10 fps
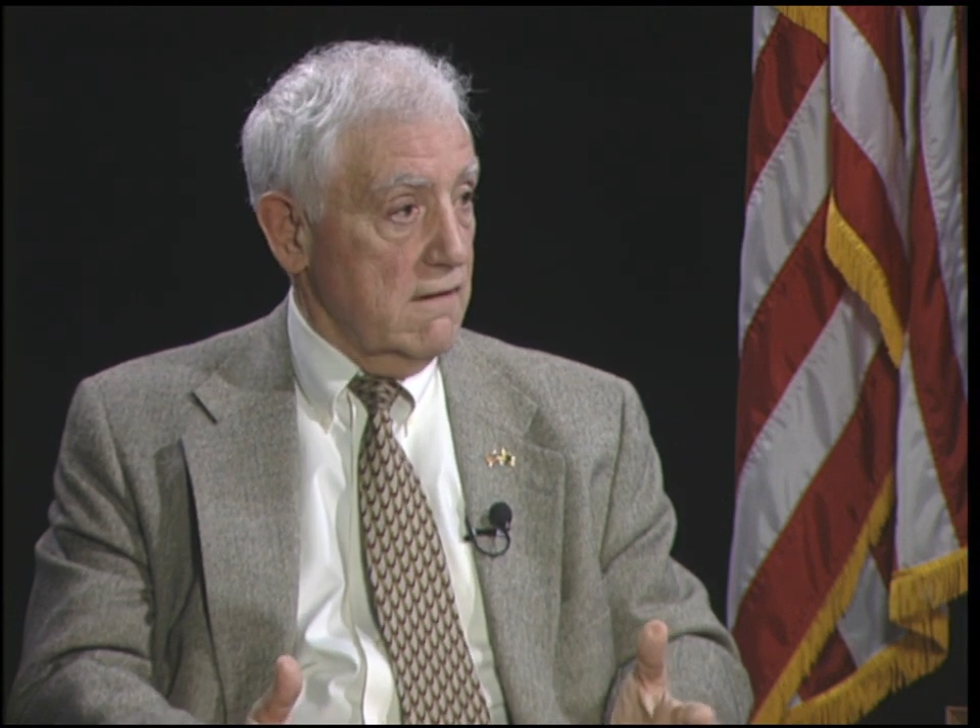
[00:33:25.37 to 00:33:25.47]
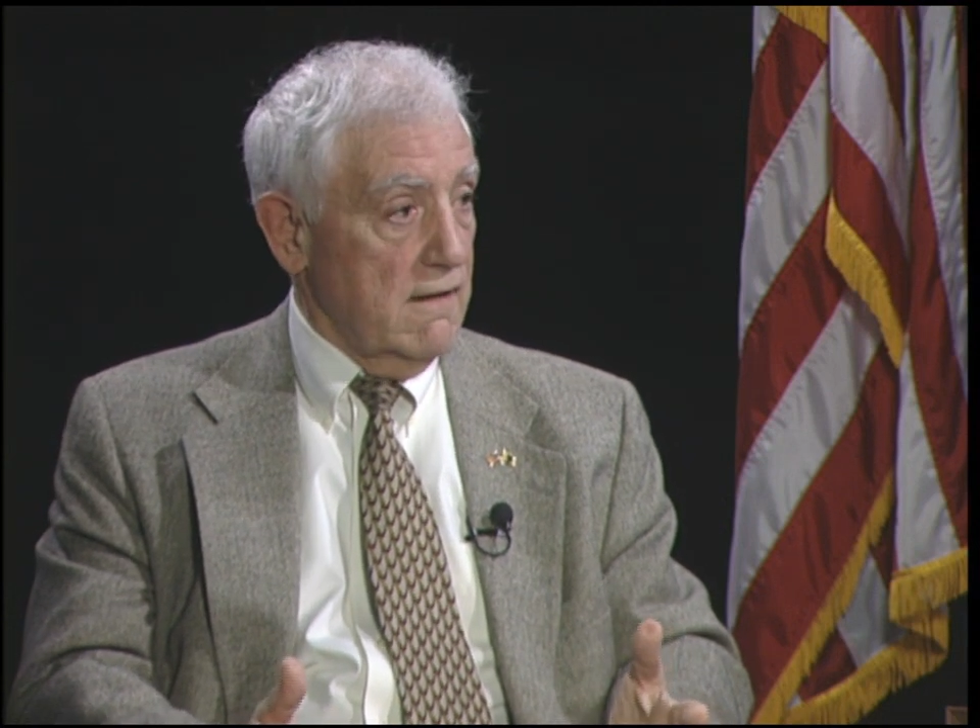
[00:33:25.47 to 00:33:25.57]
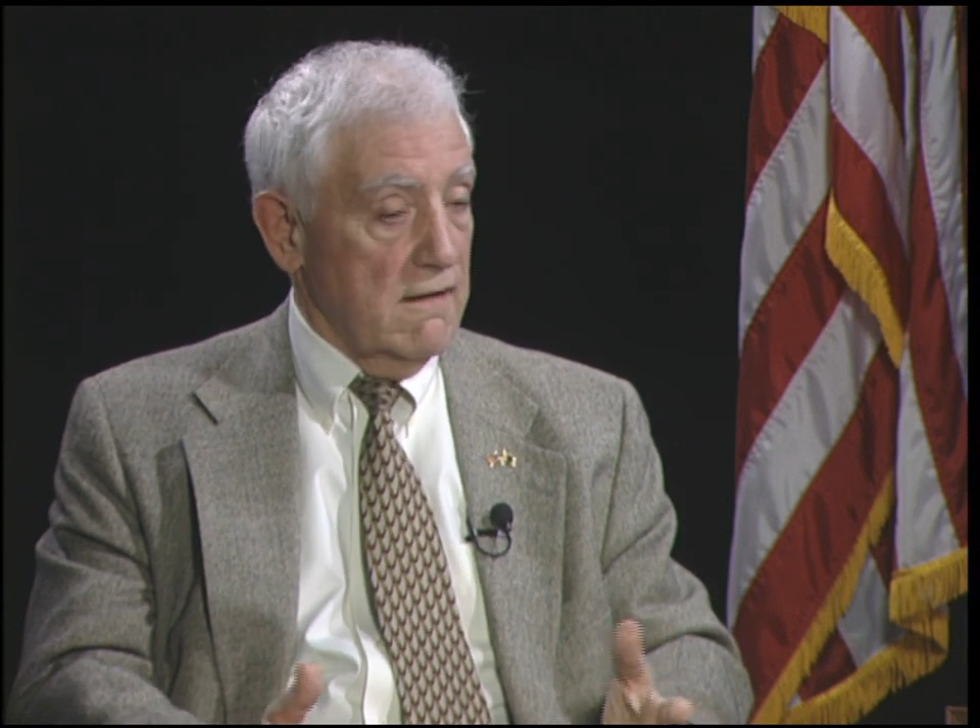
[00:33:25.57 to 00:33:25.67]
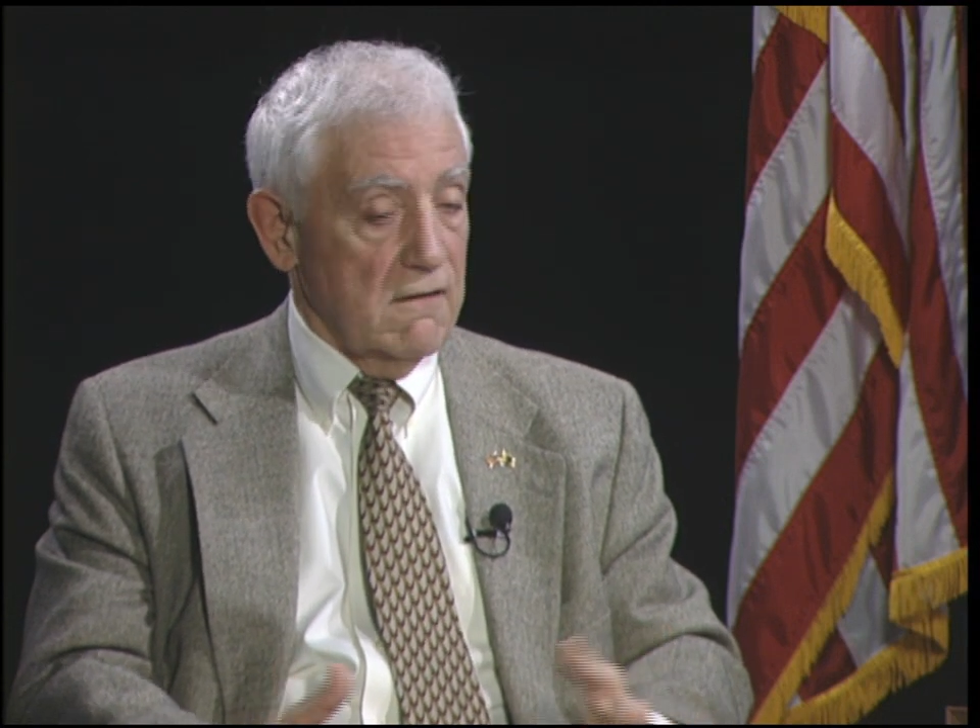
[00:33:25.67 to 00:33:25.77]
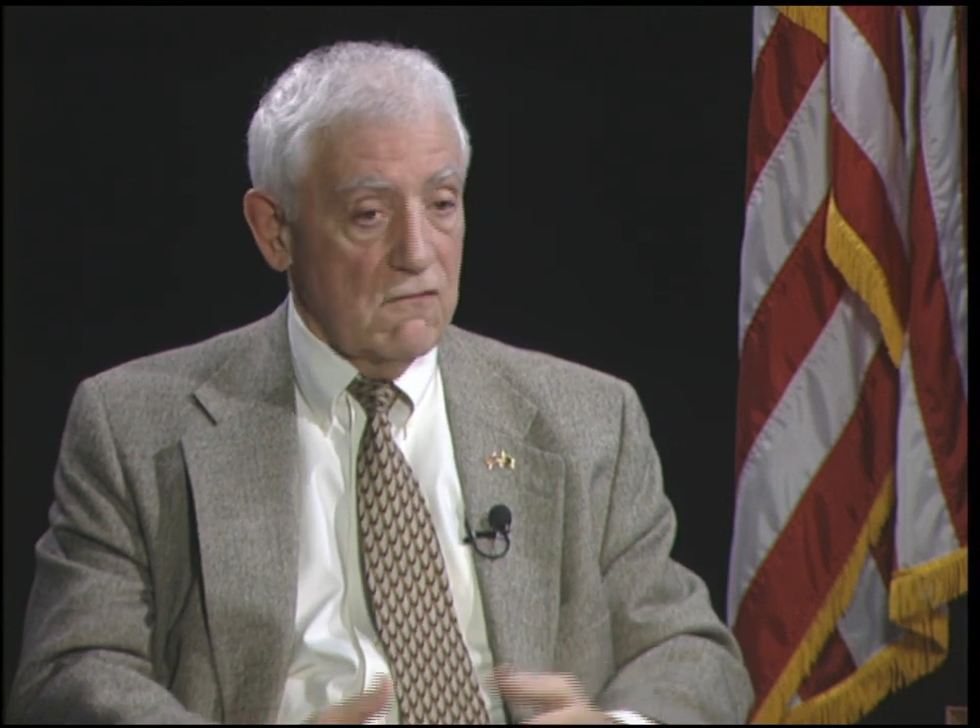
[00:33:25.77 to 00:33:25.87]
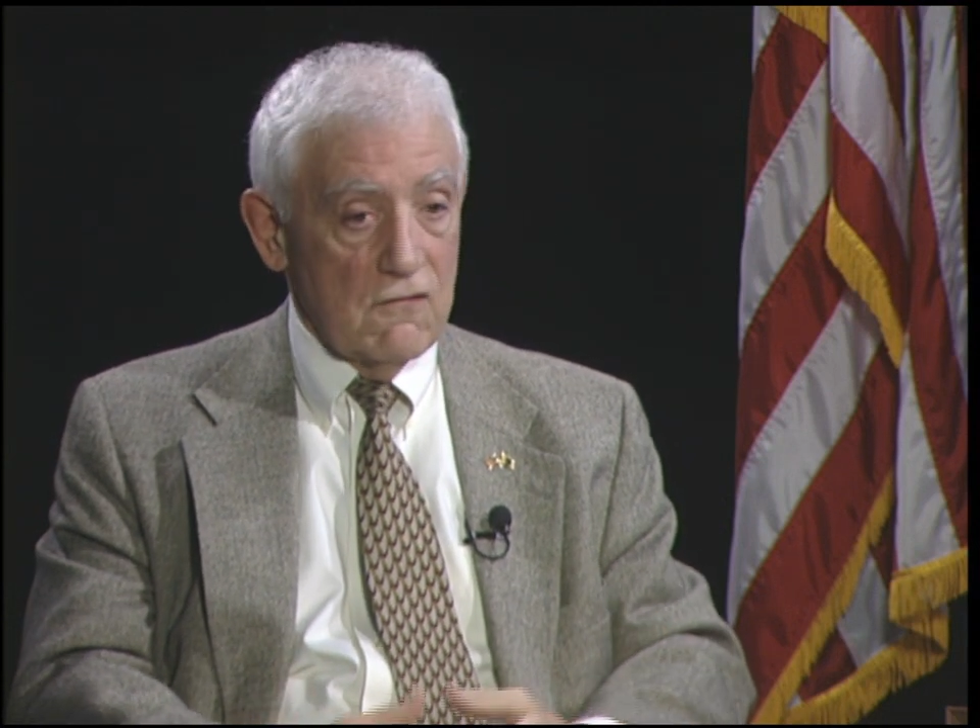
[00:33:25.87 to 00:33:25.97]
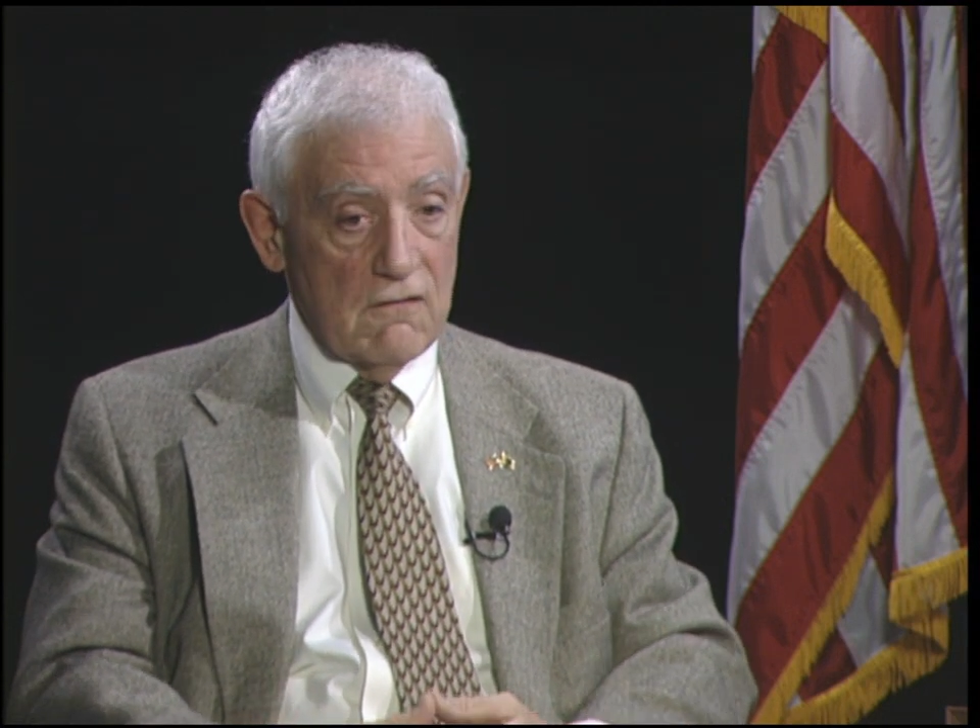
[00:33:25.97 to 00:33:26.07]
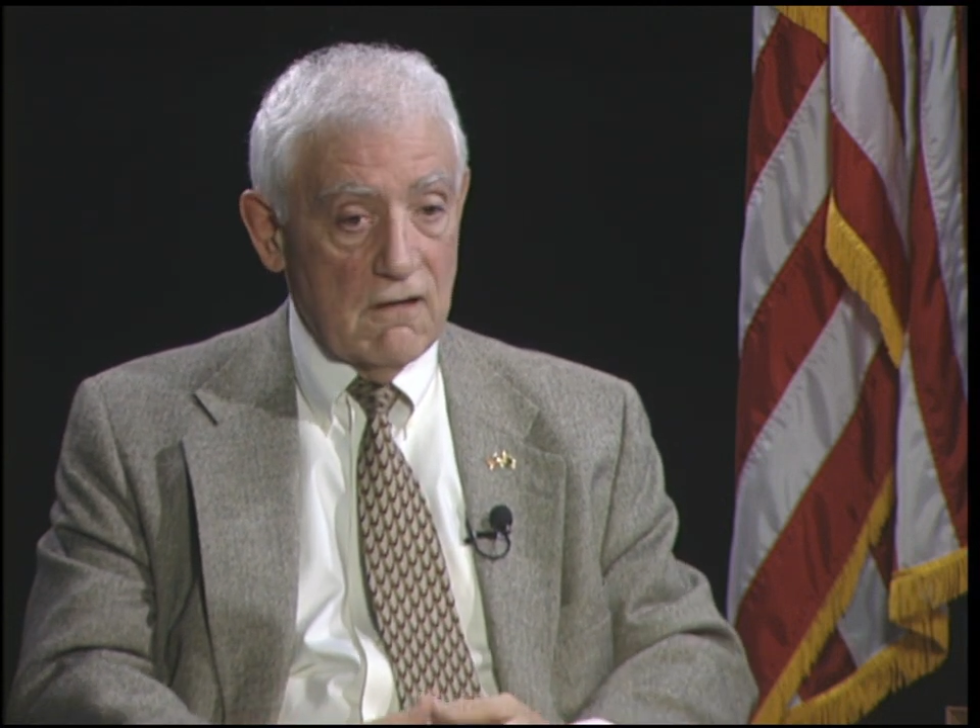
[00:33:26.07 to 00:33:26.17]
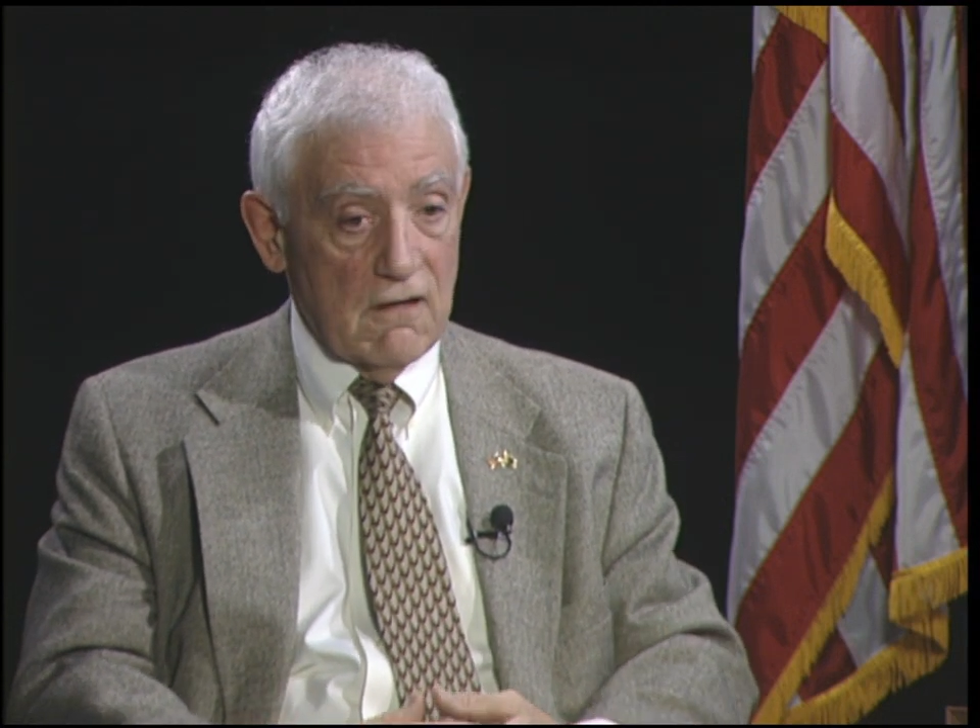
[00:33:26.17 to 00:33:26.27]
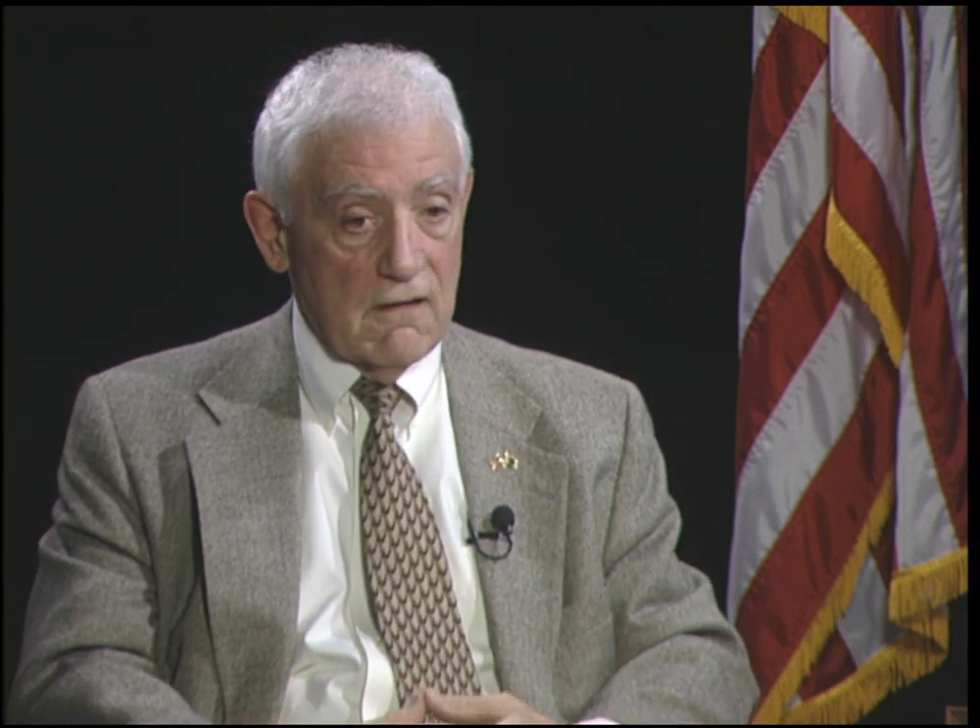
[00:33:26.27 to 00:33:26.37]
And
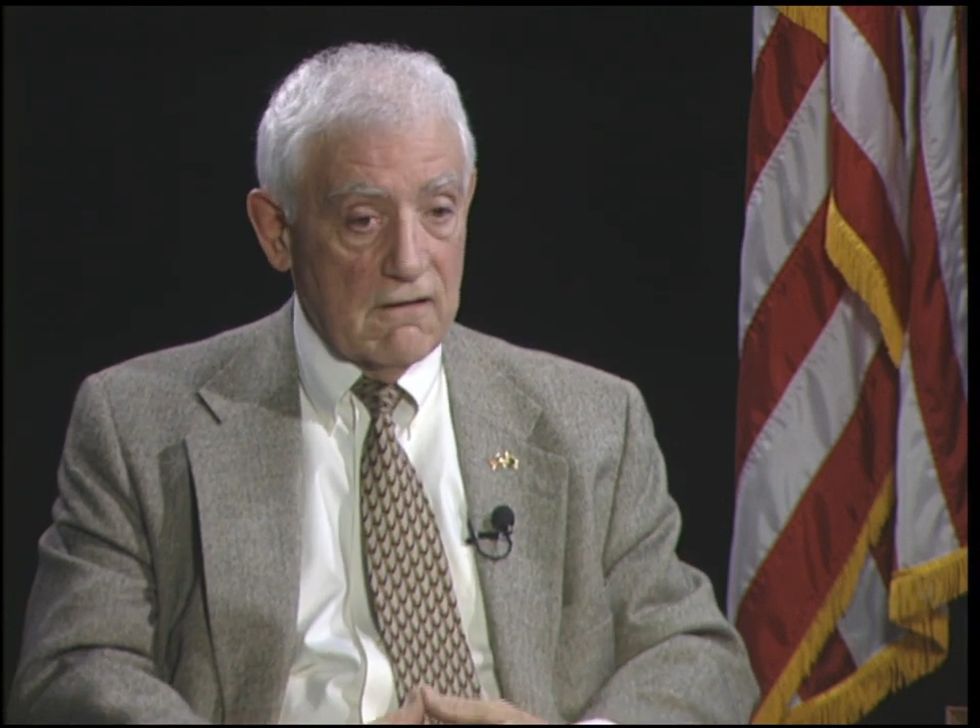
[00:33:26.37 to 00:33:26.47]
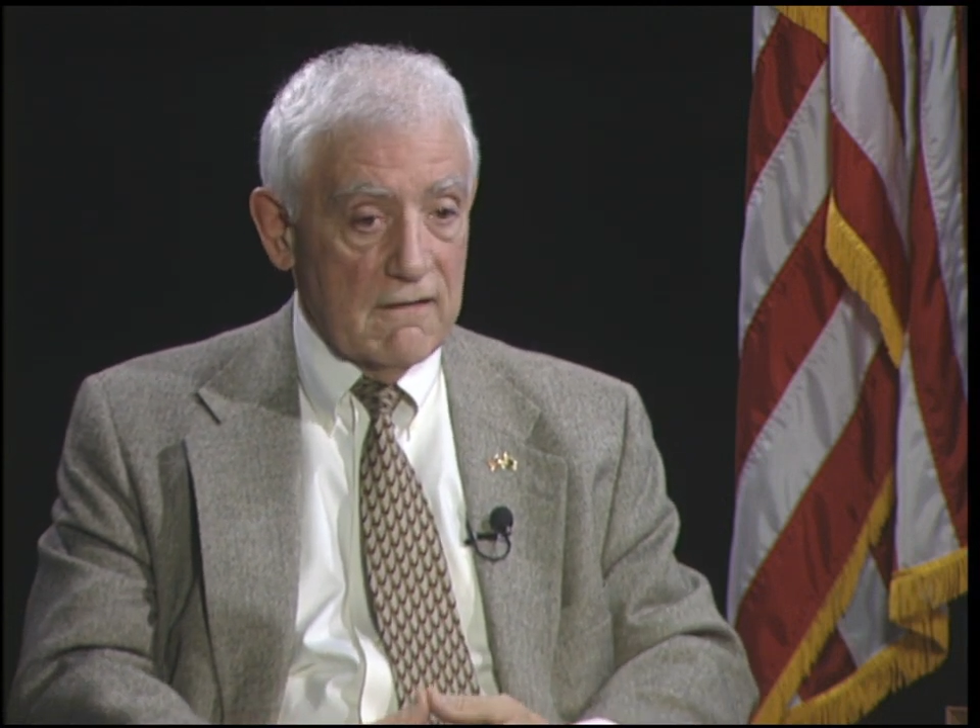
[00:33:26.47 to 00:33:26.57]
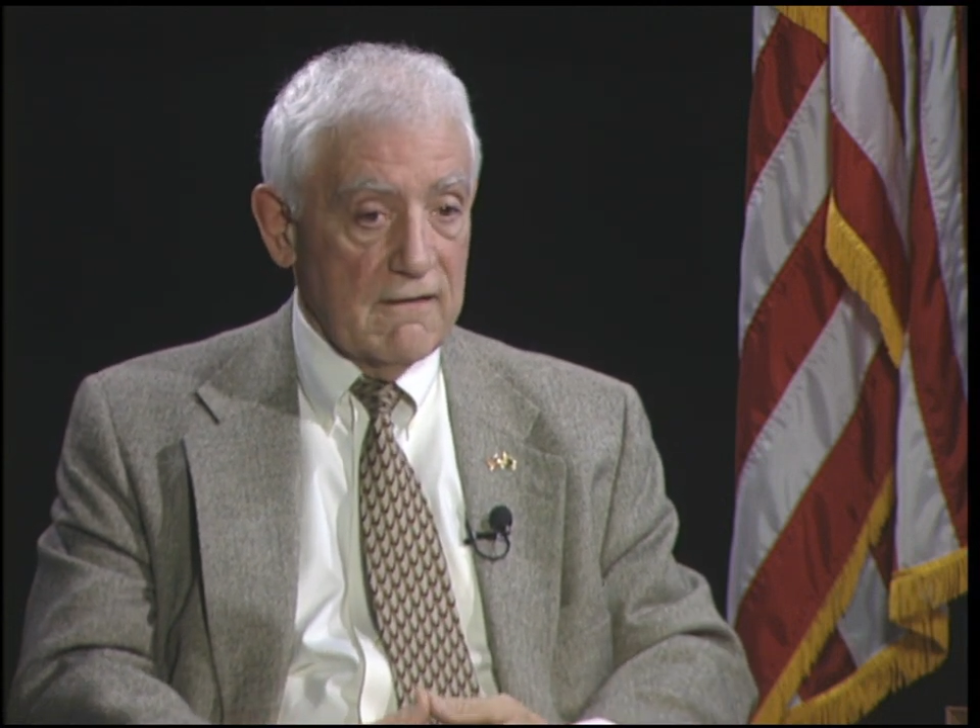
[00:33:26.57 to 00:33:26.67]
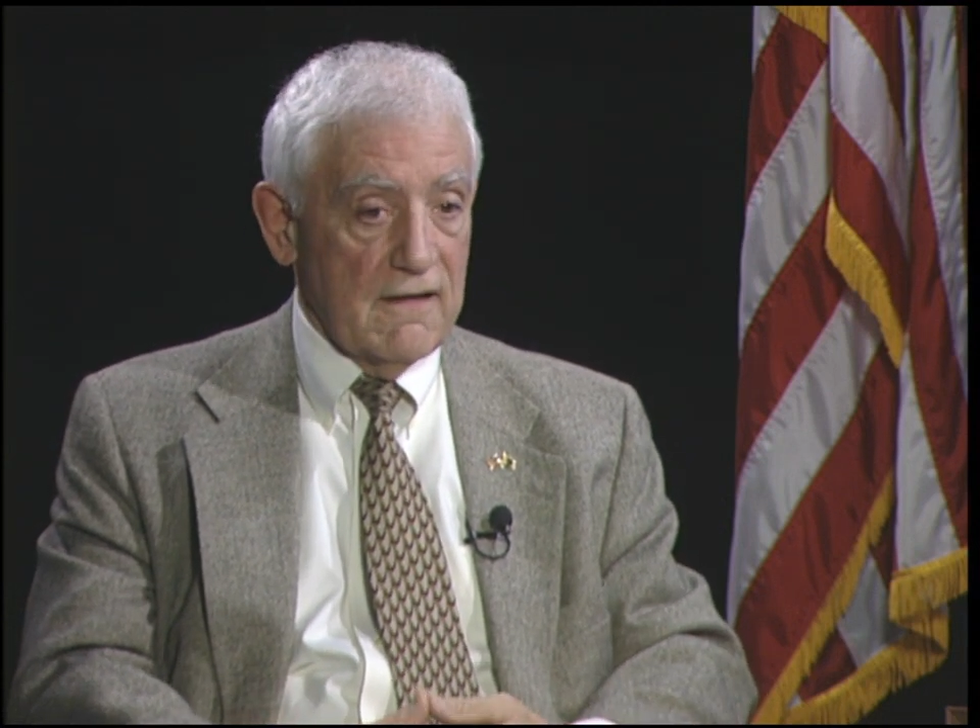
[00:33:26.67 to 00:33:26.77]
uh,